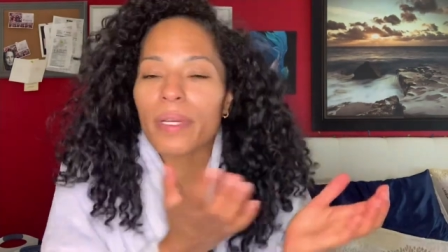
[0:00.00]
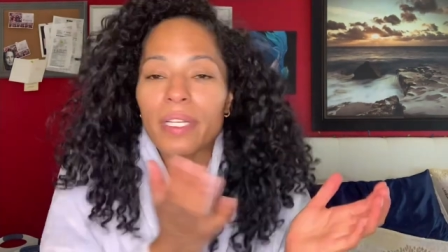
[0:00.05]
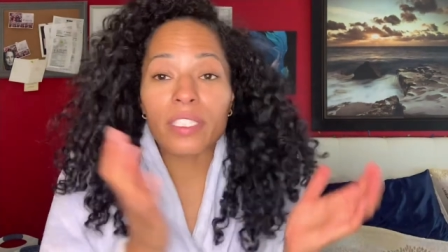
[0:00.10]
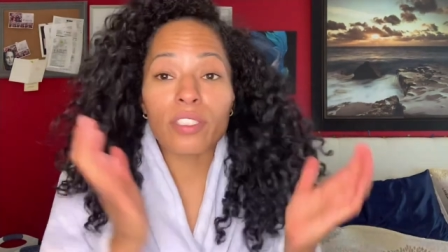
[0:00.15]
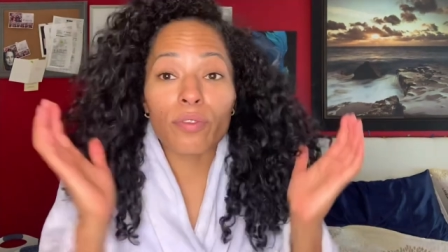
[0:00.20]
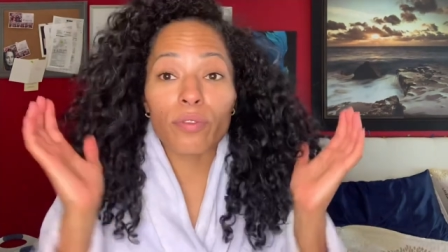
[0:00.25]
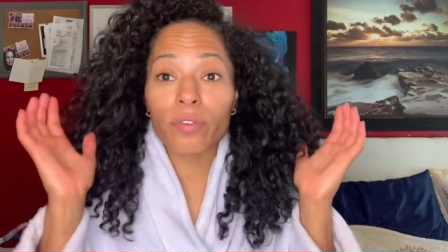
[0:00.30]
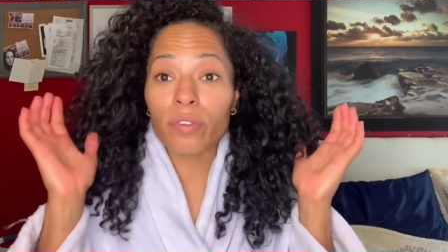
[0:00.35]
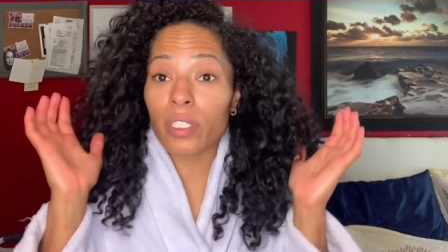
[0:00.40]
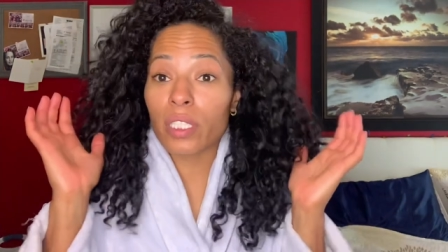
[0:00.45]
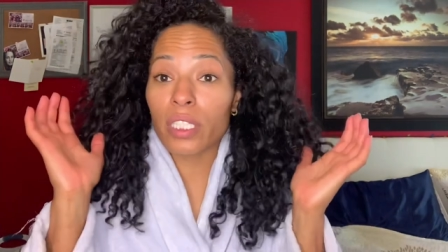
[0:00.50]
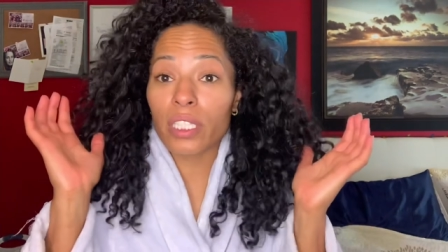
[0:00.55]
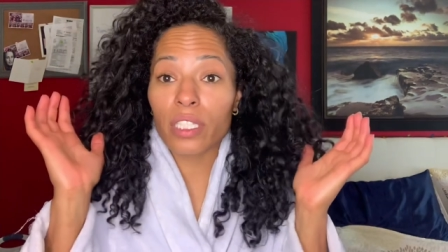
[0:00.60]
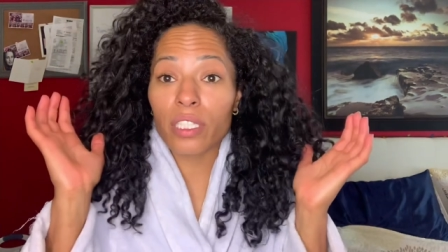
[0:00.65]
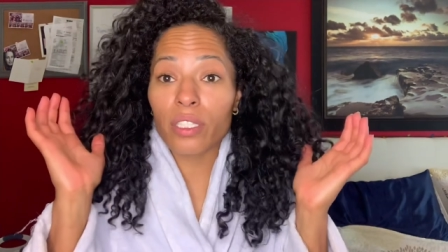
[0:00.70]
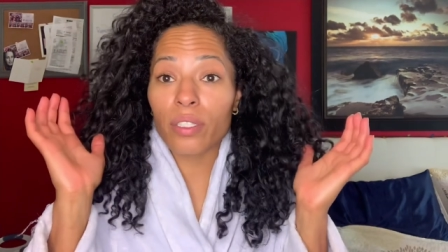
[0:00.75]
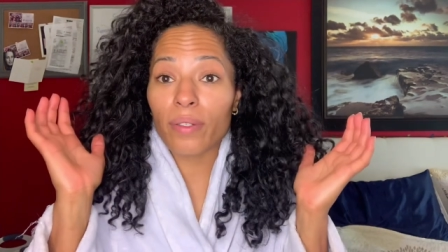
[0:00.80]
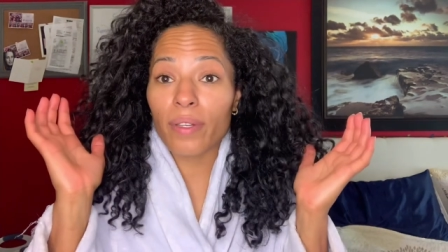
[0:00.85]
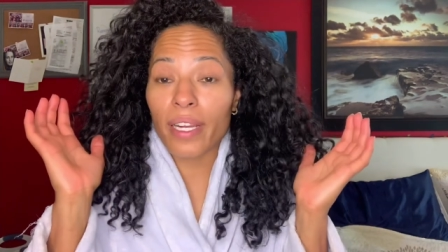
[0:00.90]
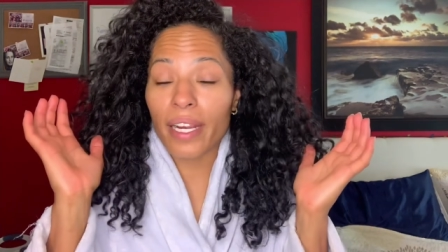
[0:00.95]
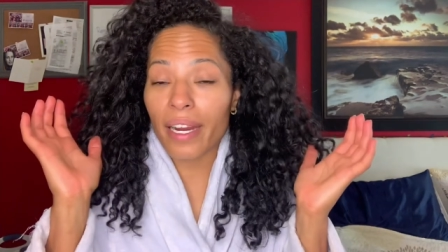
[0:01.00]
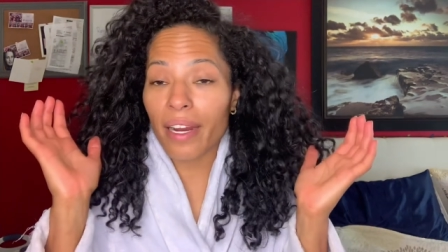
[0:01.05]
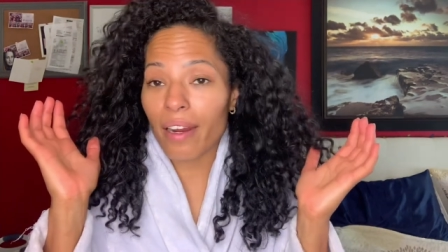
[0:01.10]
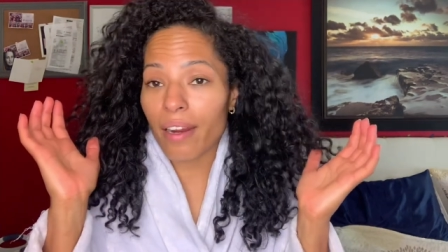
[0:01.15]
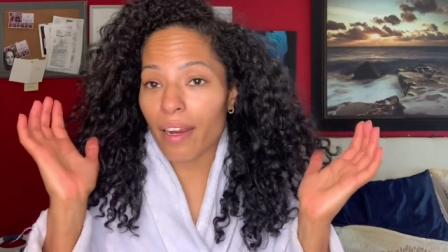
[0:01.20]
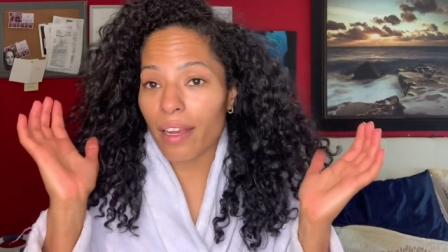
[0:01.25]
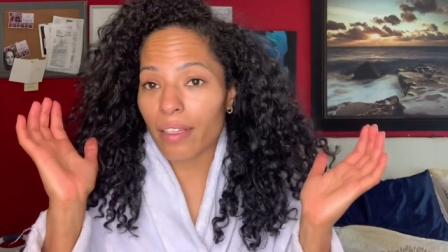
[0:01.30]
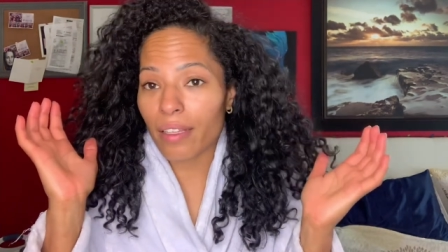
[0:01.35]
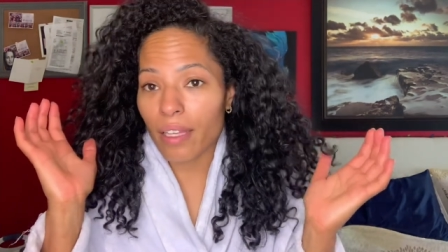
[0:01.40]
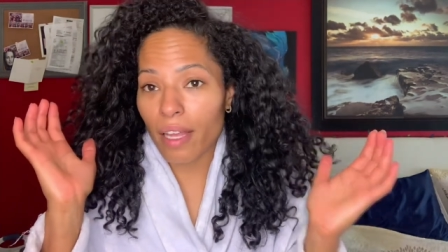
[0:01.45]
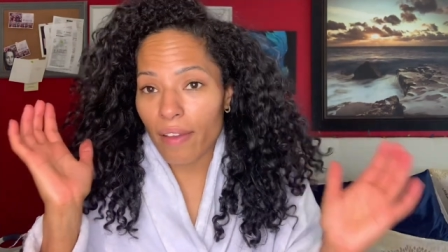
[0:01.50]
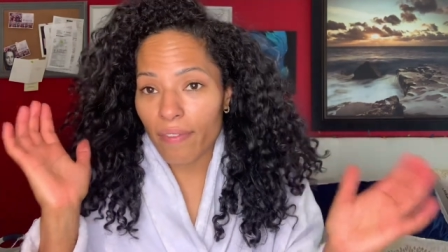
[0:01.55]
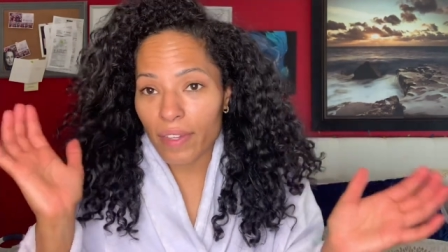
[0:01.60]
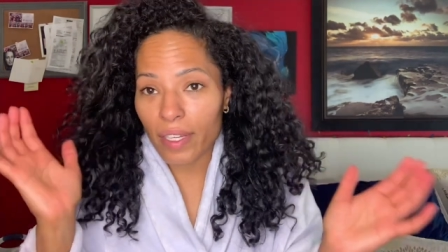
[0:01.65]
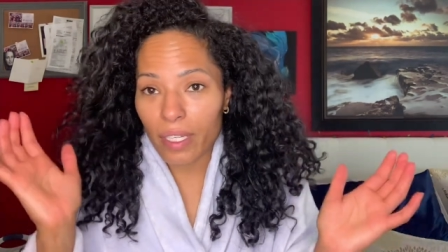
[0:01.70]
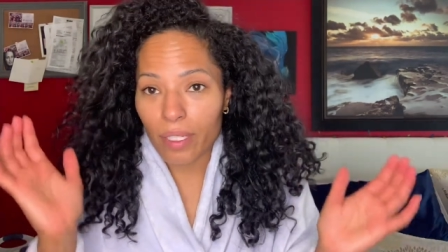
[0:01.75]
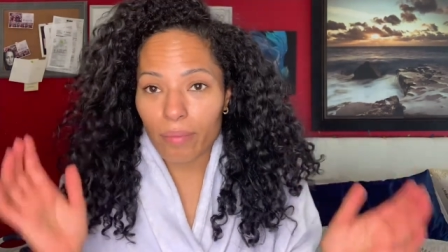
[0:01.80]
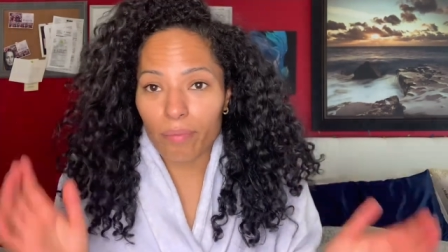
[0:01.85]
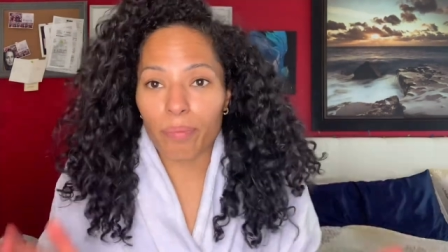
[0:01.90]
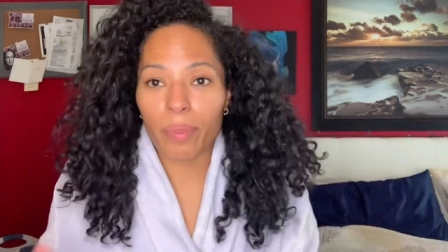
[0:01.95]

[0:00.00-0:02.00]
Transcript: It's really cute hair. I love it.